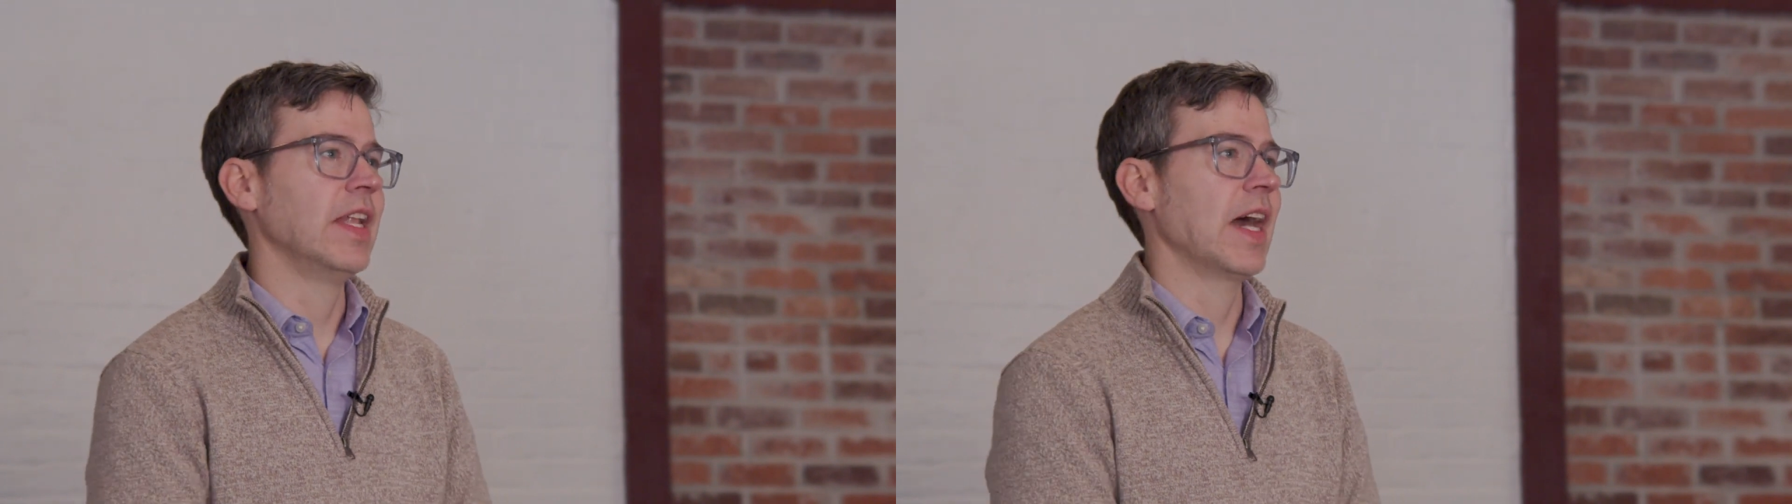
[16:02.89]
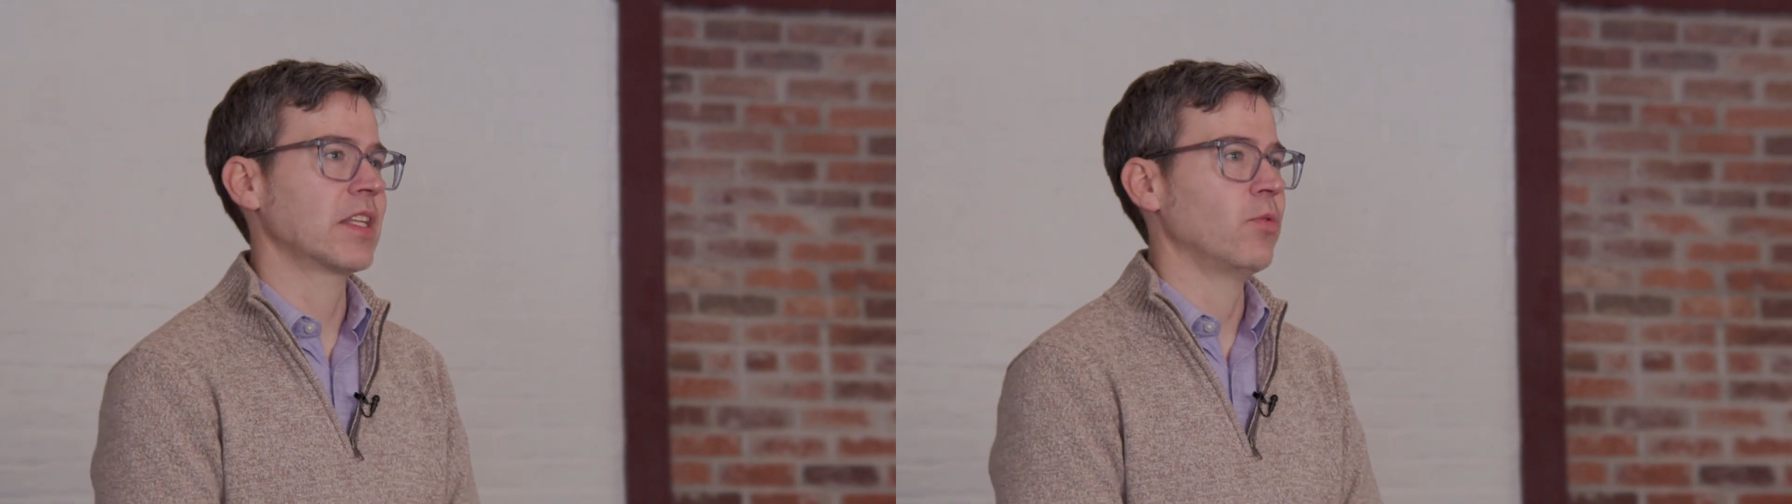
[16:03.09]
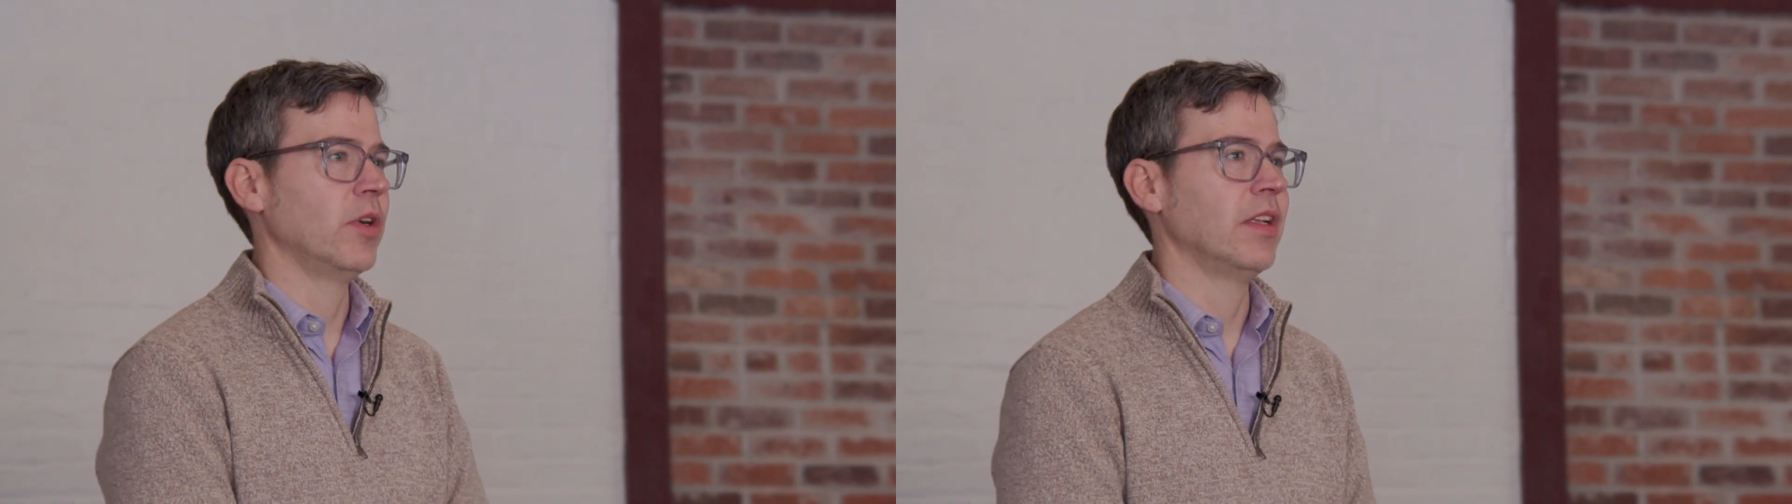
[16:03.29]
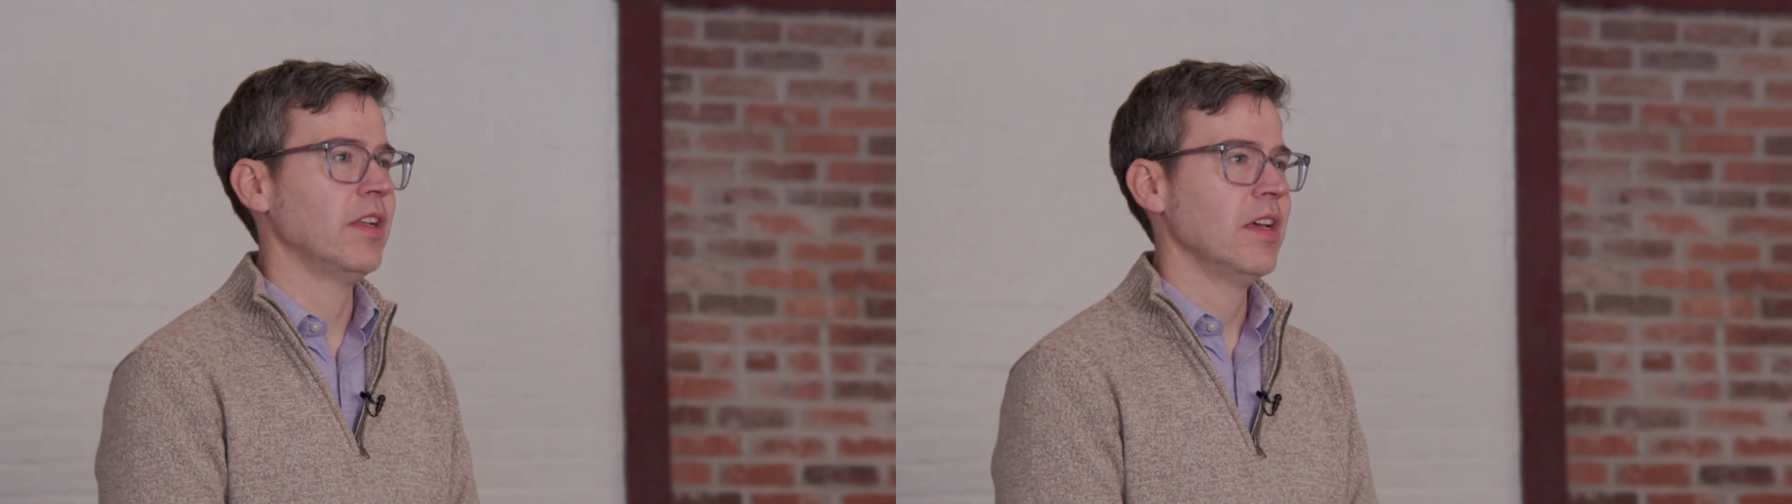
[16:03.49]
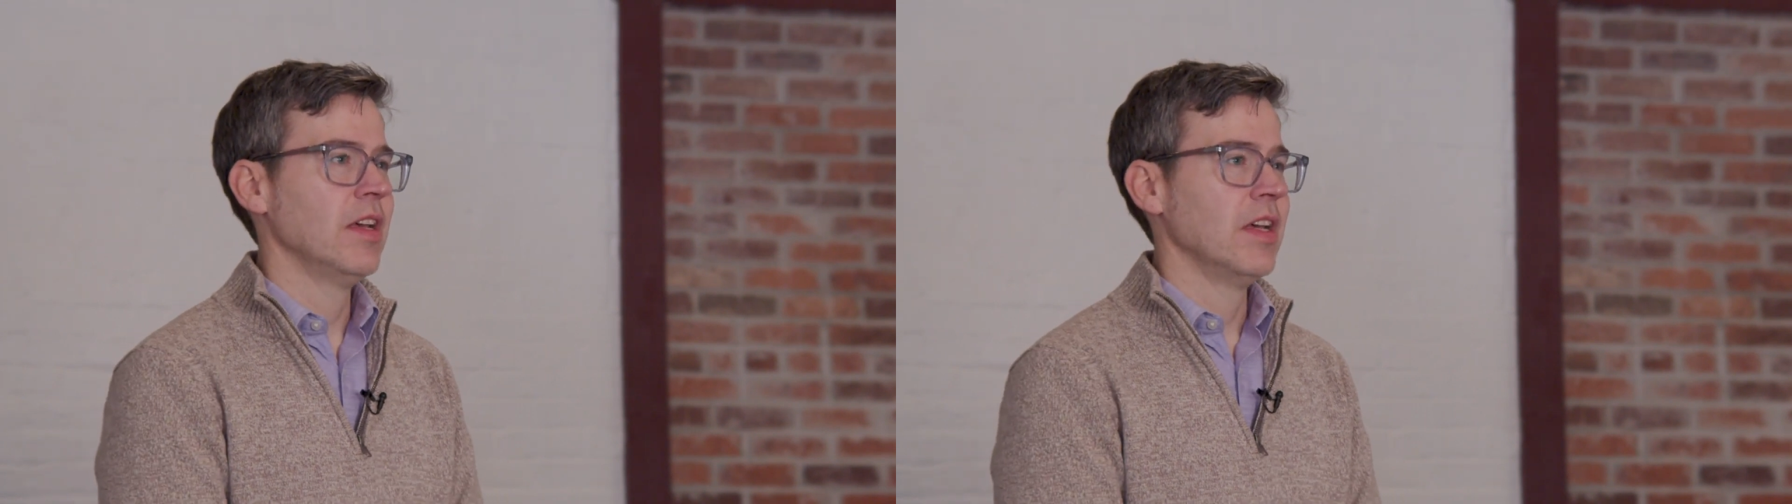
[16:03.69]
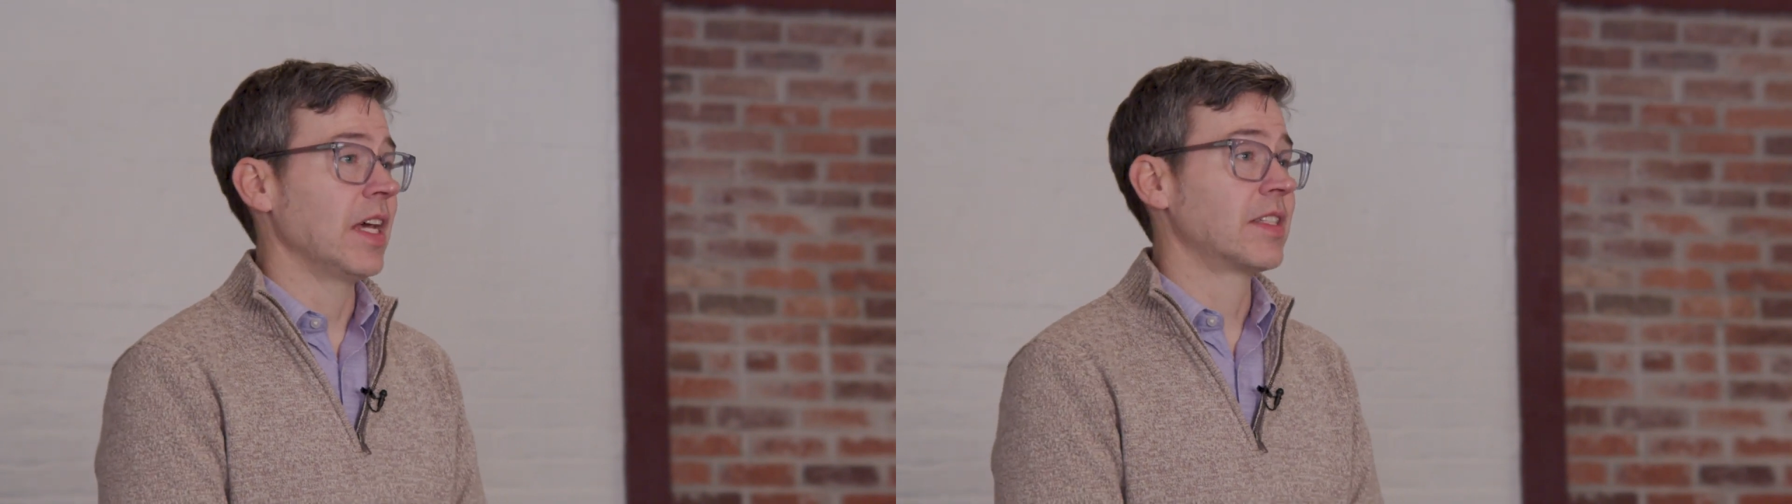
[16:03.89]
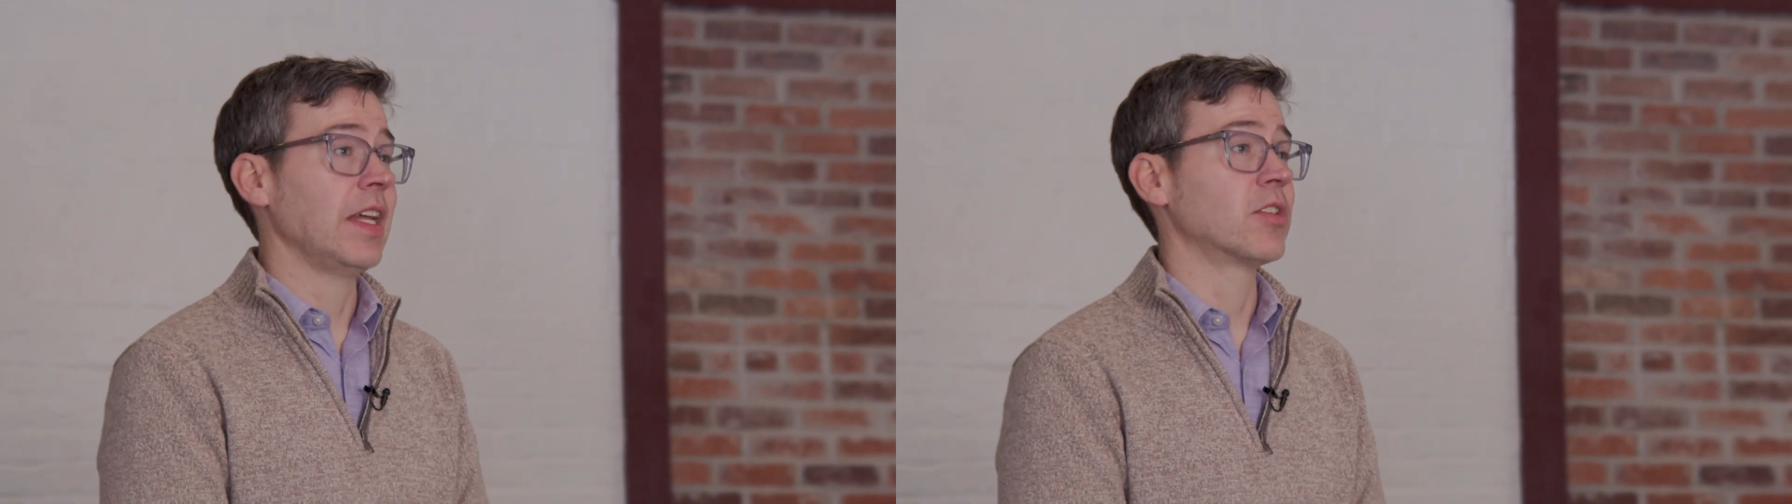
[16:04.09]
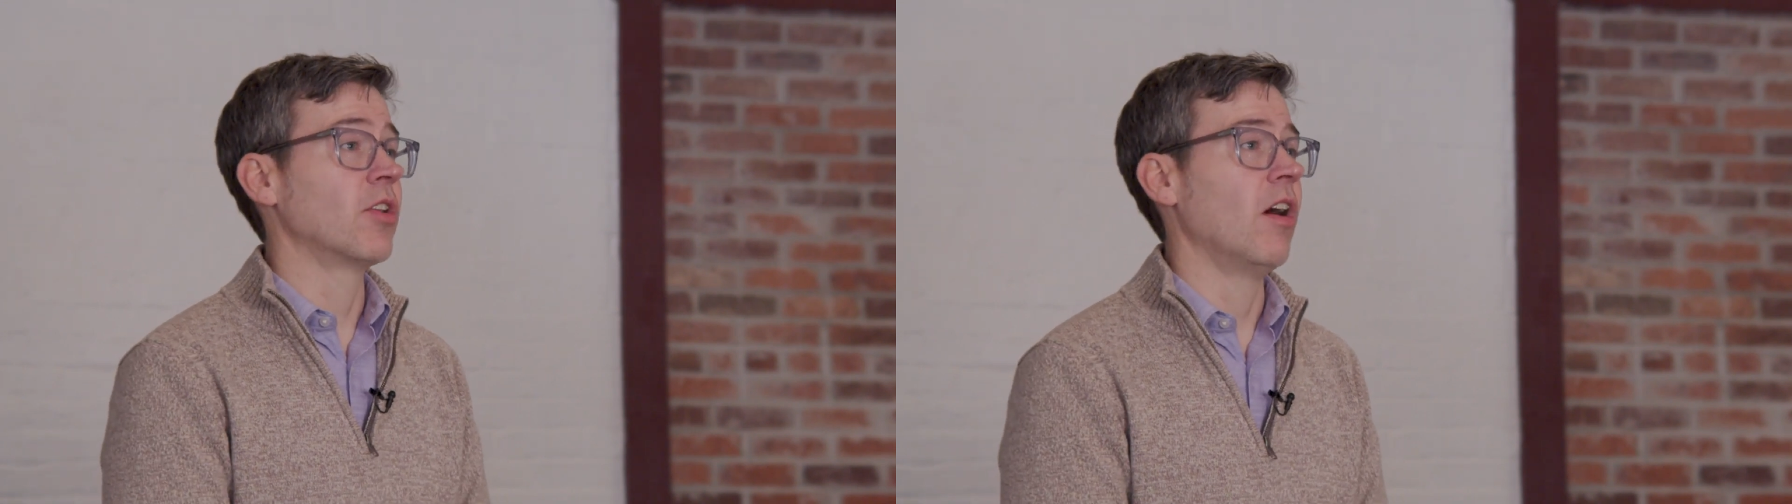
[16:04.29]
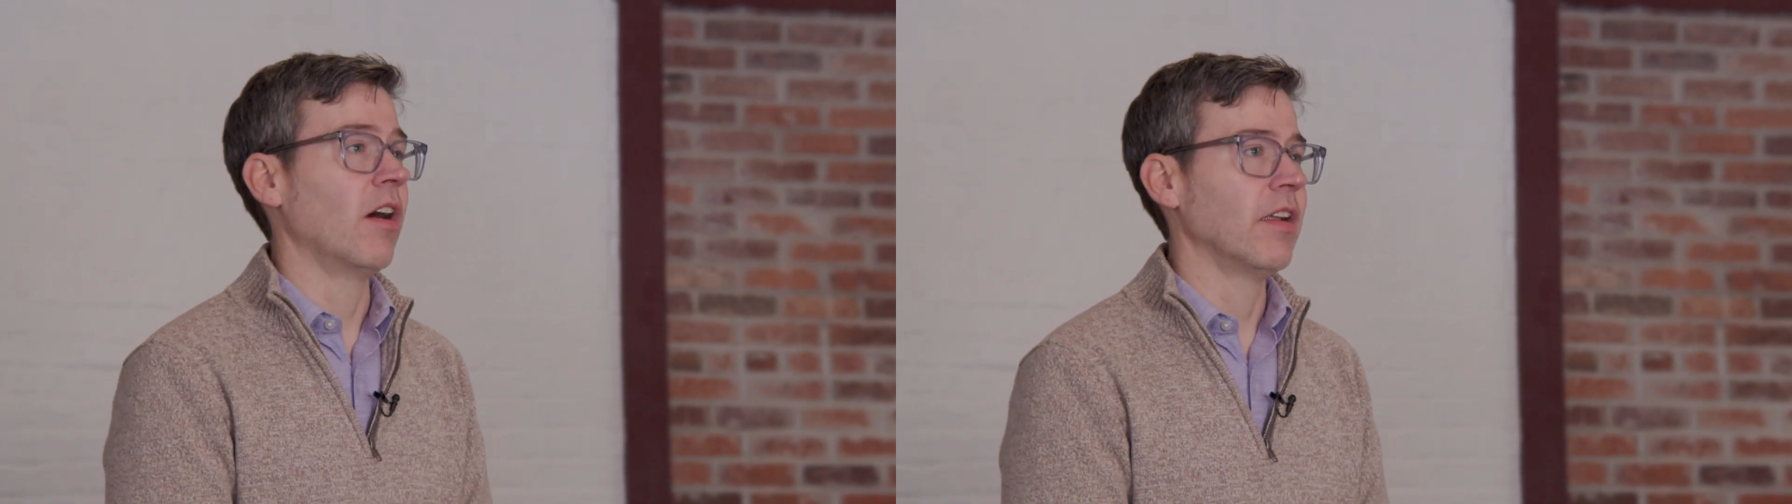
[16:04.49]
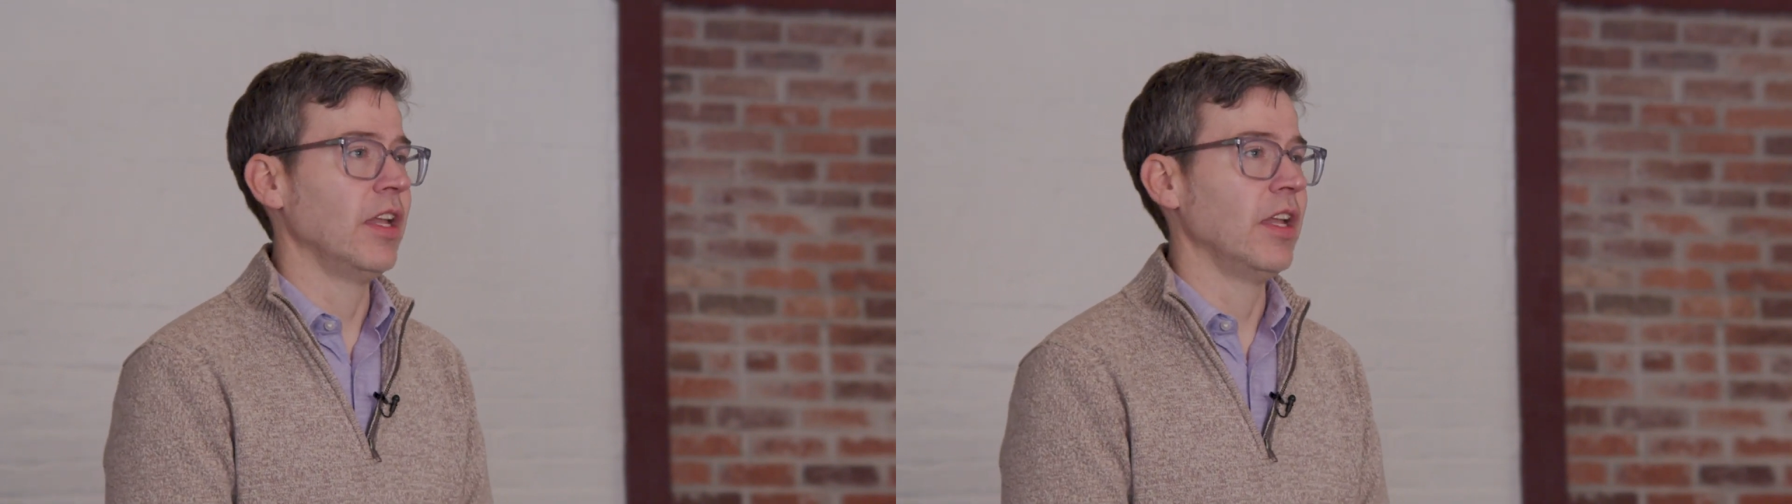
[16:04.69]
next day it's gone